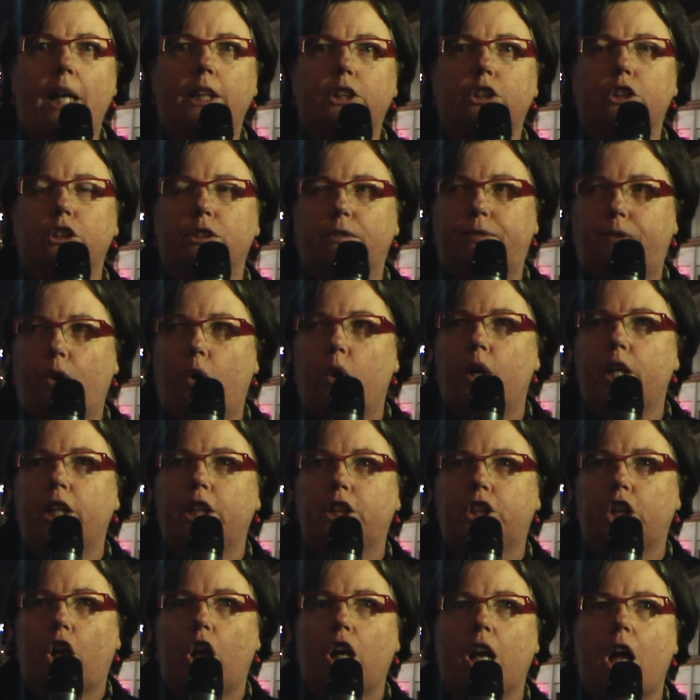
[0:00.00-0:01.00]

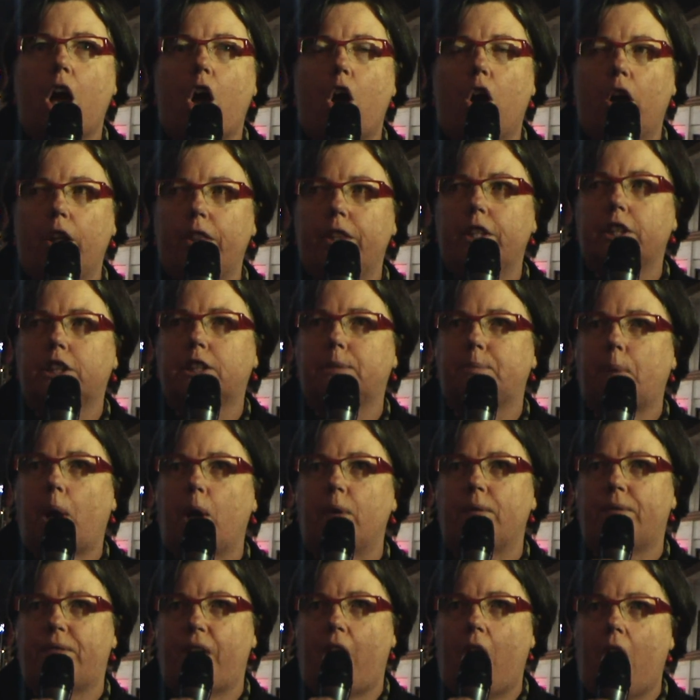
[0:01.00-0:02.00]

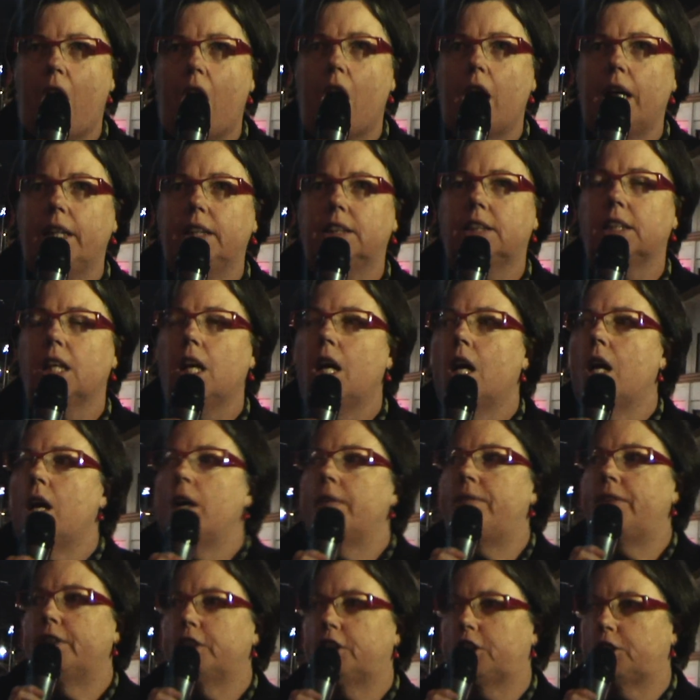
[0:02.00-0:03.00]
on-the-spot fines
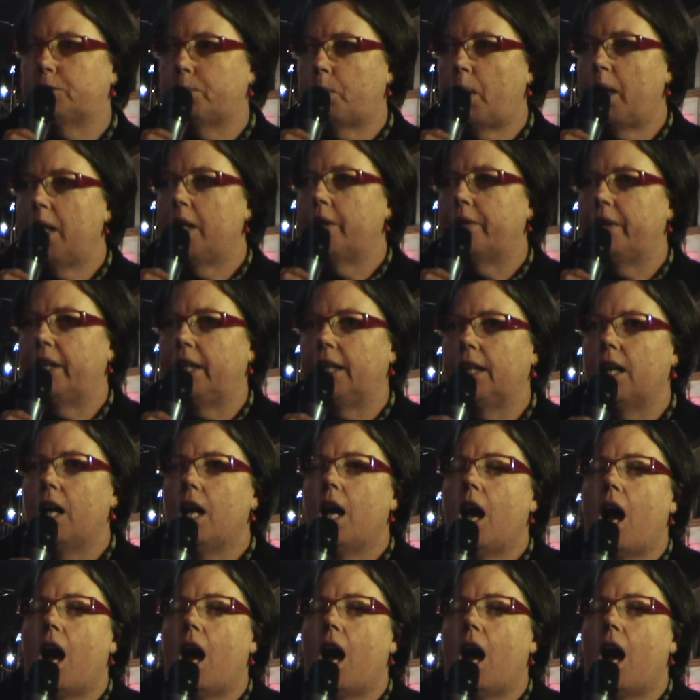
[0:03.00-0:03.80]
for swearing.